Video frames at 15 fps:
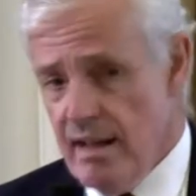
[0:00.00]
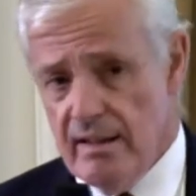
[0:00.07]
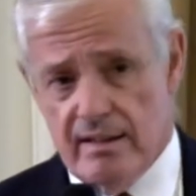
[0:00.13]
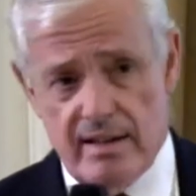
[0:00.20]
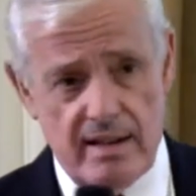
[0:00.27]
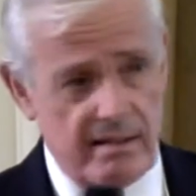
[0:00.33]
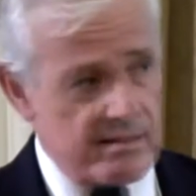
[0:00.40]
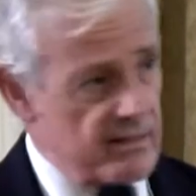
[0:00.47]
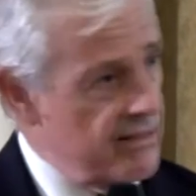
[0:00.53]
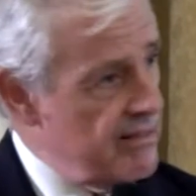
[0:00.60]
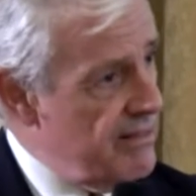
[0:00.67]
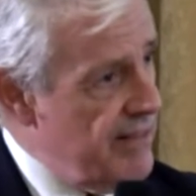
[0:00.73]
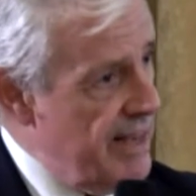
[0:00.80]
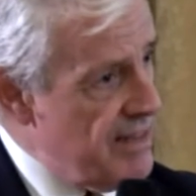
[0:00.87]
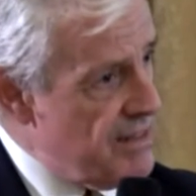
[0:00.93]
Now,
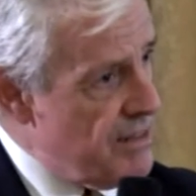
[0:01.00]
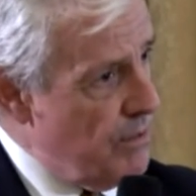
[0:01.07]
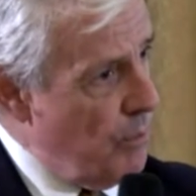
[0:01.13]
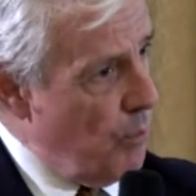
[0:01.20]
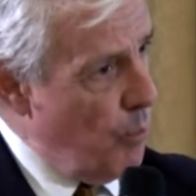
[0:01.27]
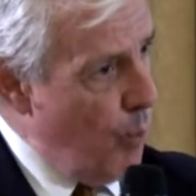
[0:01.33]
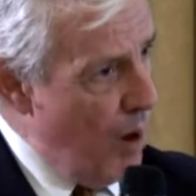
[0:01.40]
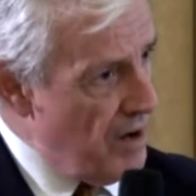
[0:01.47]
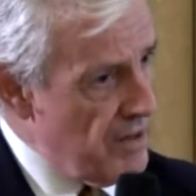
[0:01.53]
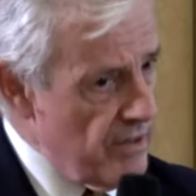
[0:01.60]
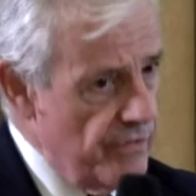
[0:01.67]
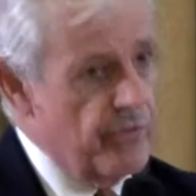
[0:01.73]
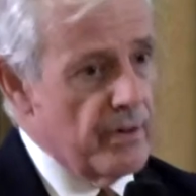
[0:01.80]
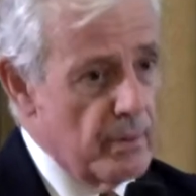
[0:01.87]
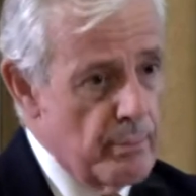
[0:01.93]
that's a
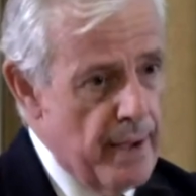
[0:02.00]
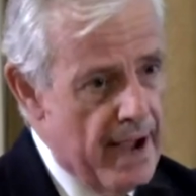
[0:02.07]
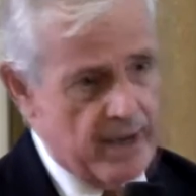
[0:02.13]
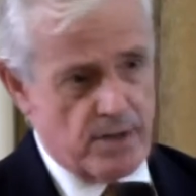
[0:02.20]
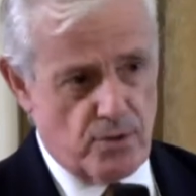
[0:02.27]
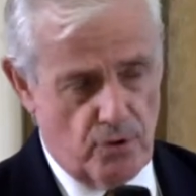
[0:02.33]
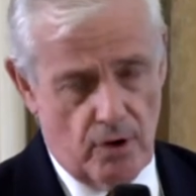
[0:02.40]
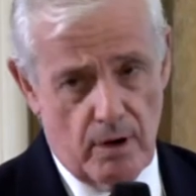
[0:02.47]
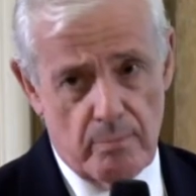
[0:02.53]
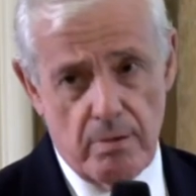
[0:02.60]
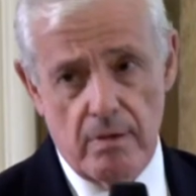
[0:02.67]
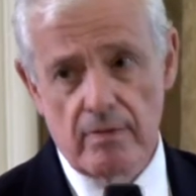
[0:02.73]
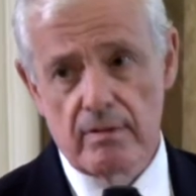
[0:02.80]
wonderful backdrop